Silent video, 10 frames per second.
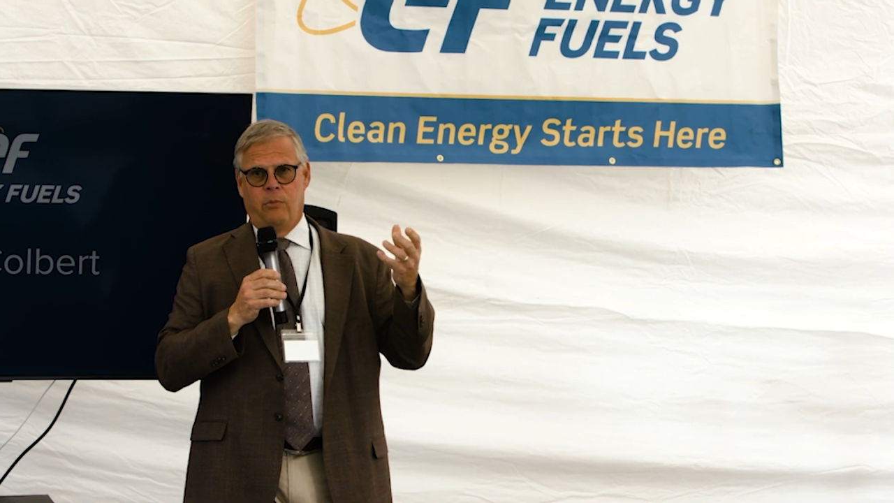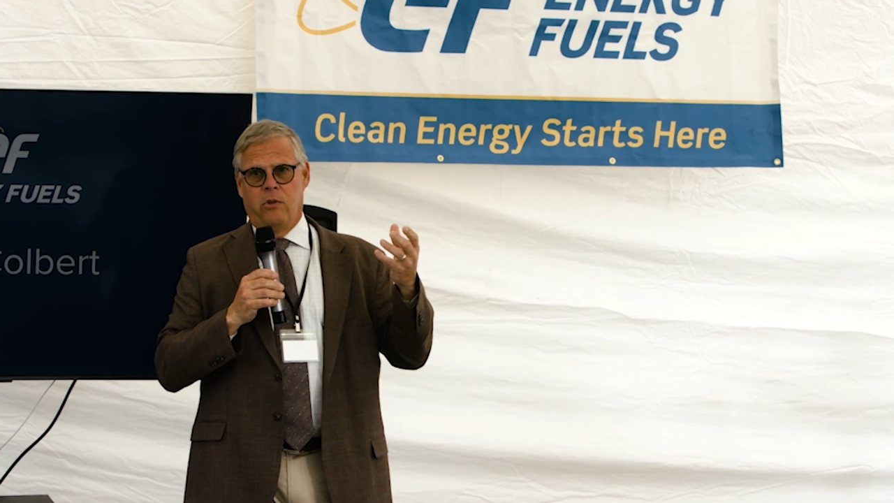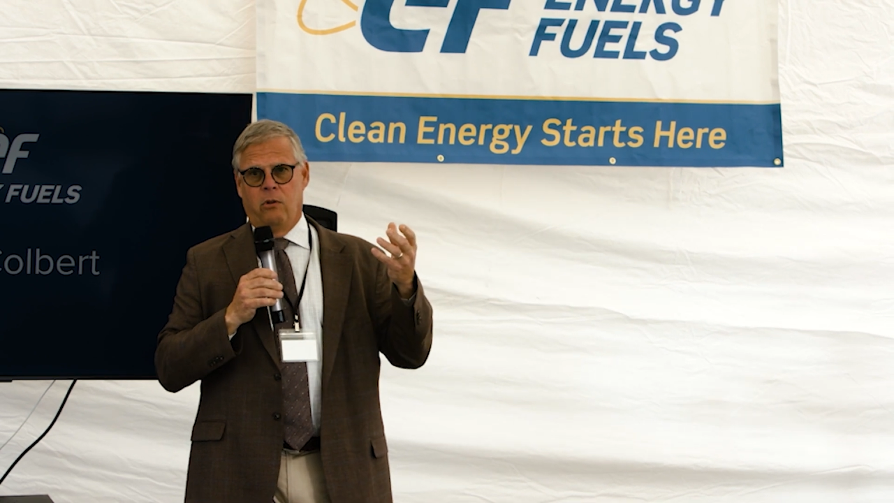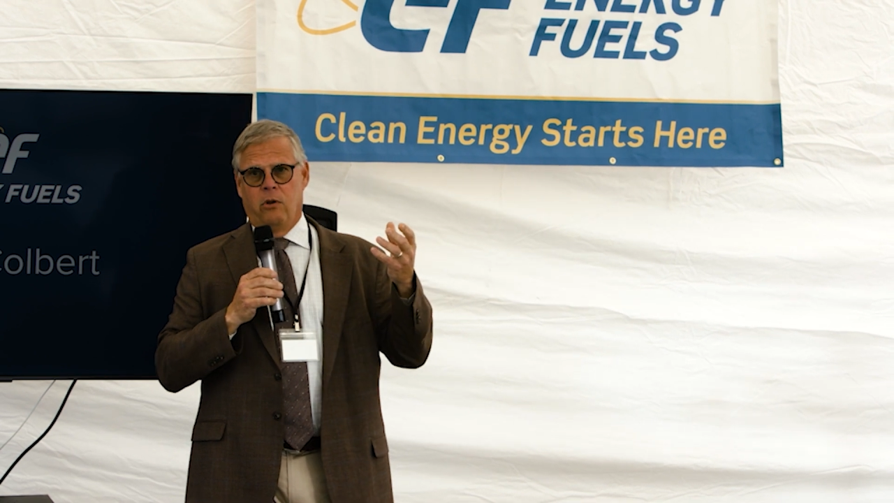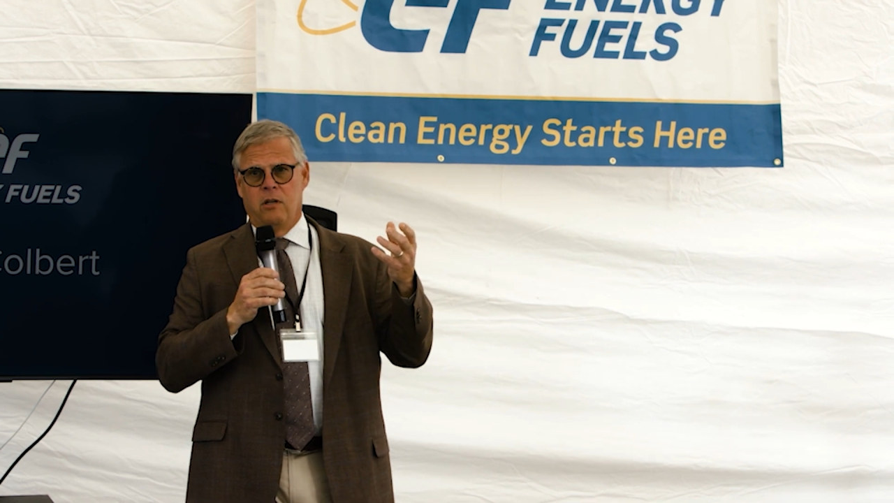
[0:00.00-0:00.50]

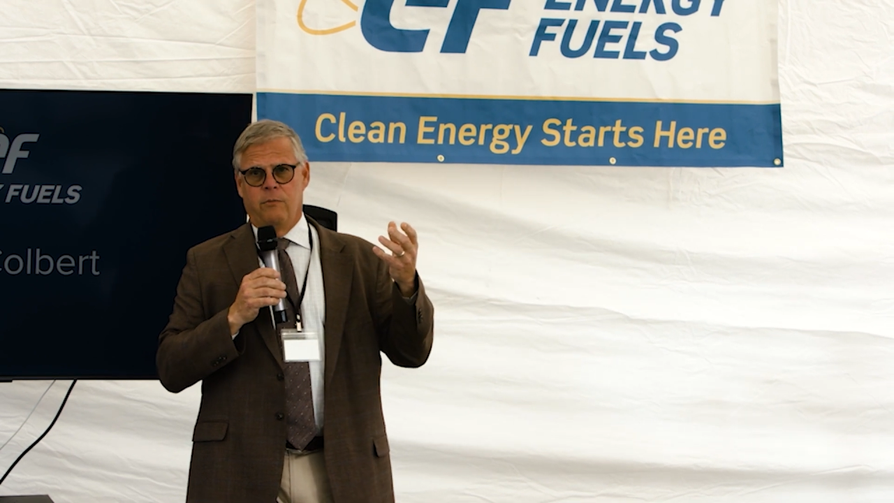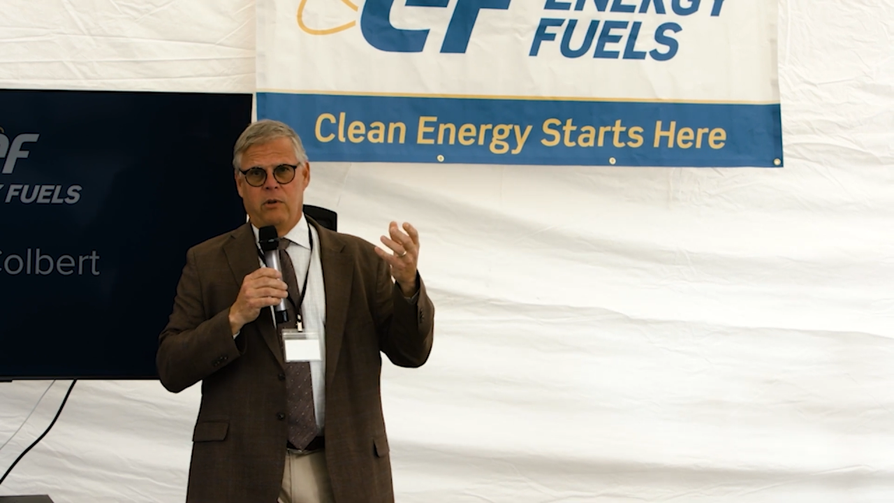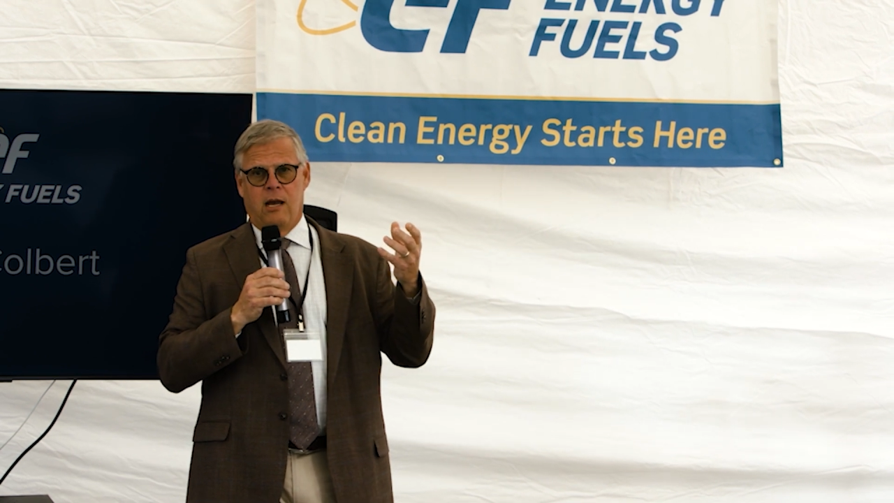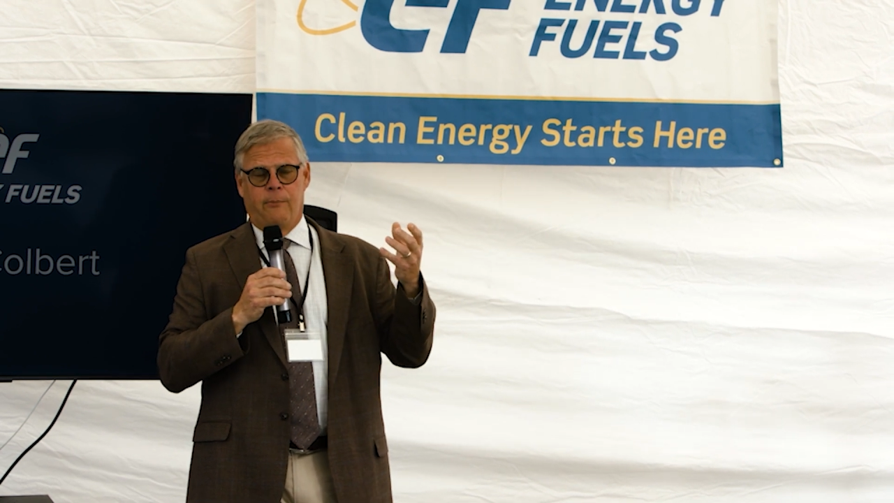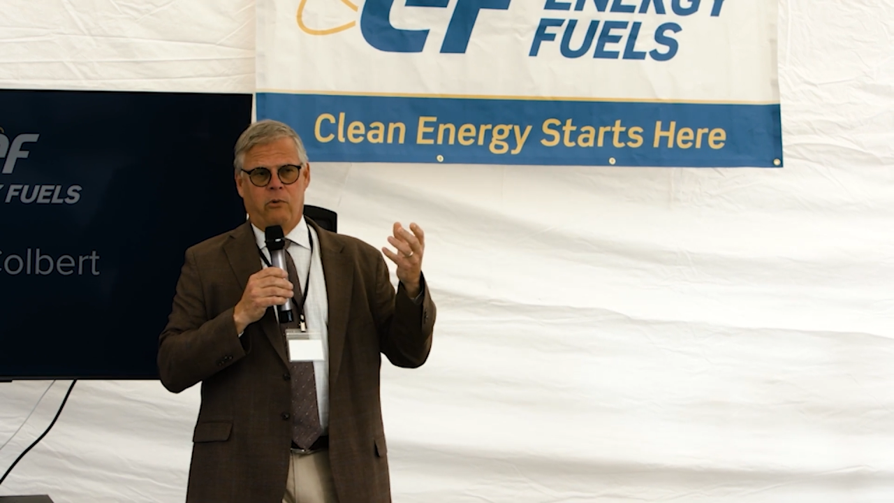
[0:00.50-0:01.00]
They're looking to
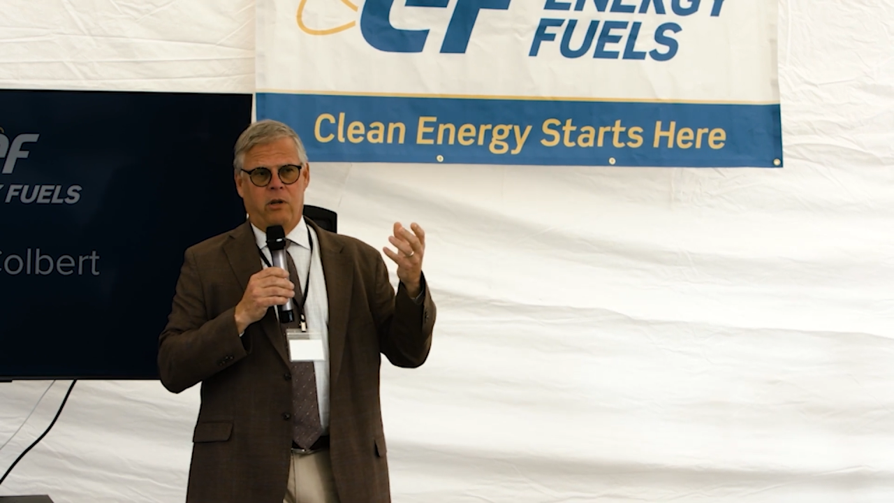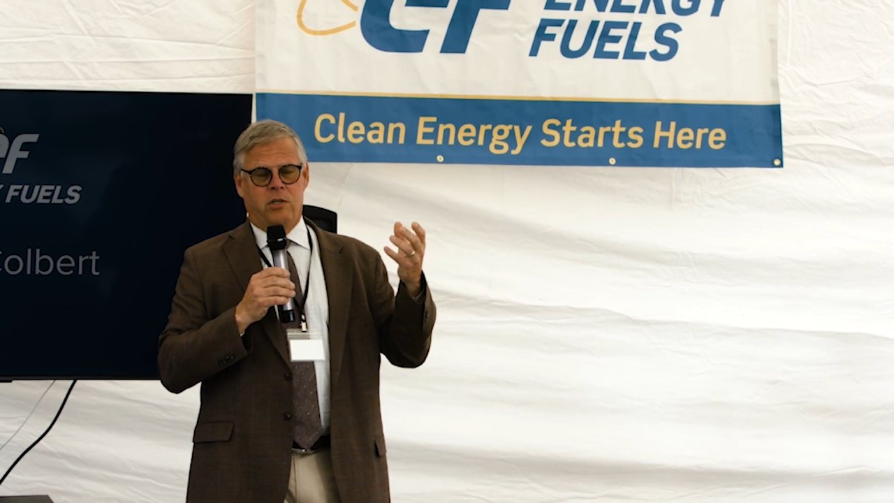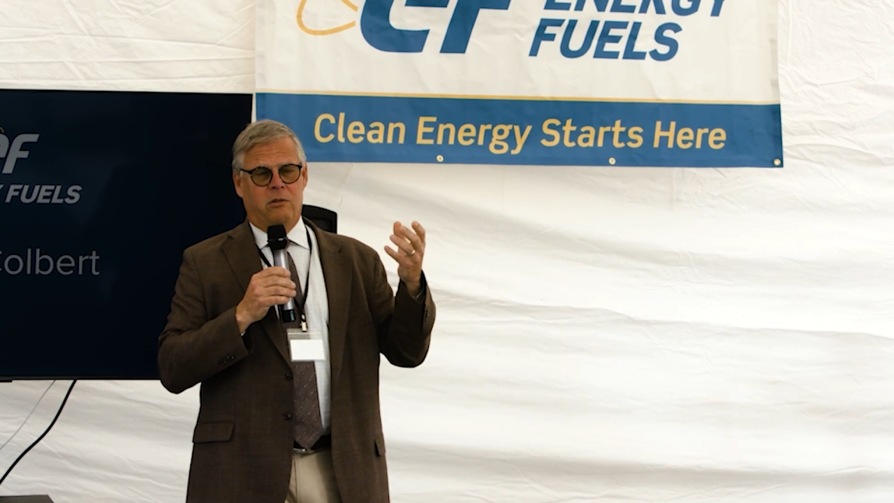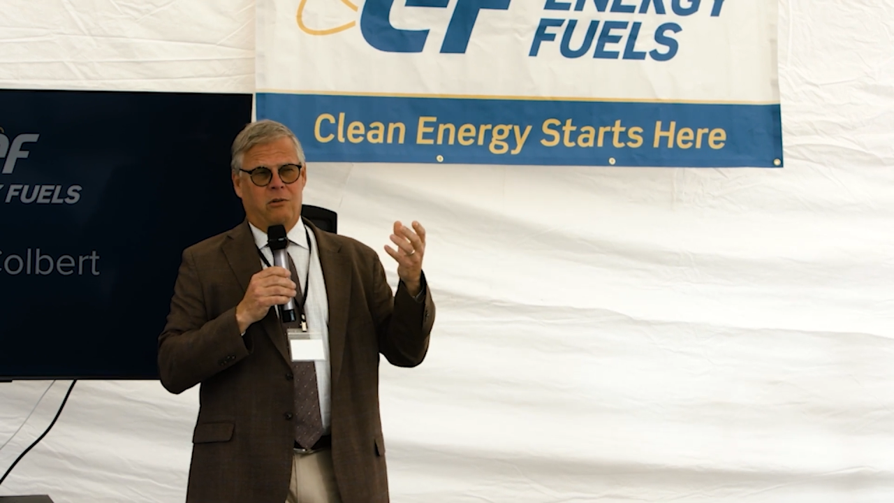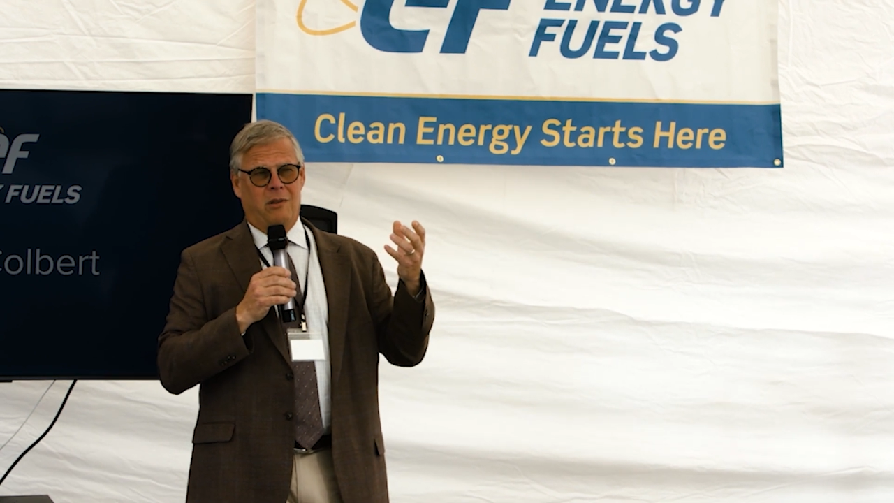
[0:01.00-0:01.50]
be
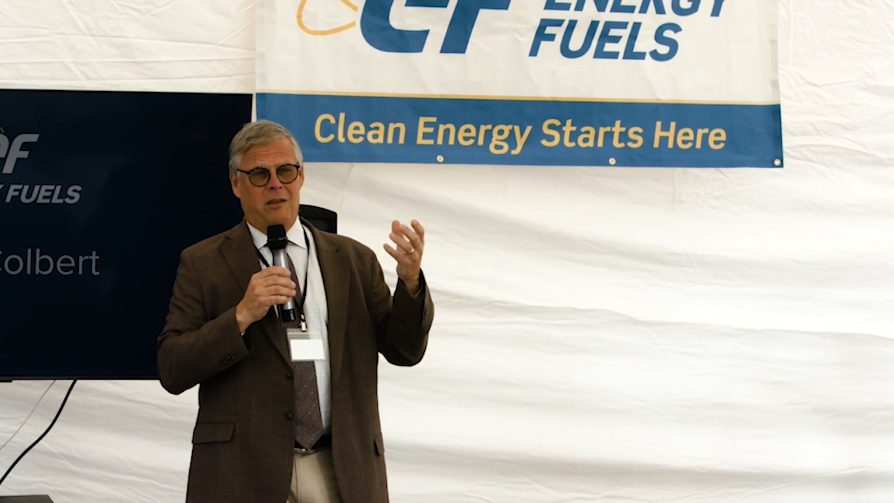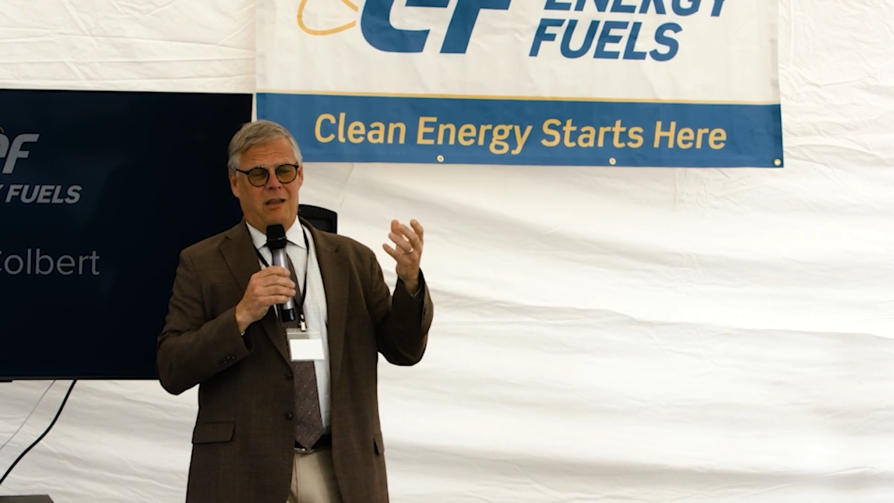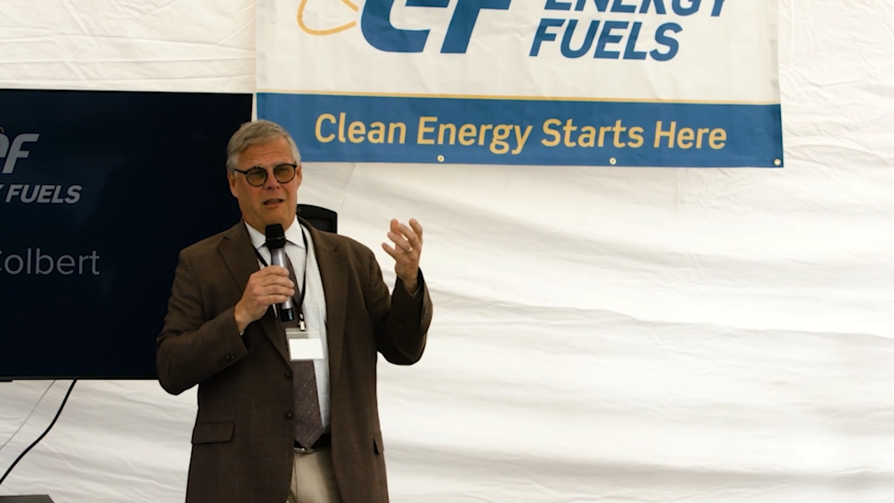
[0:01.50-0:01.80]
operational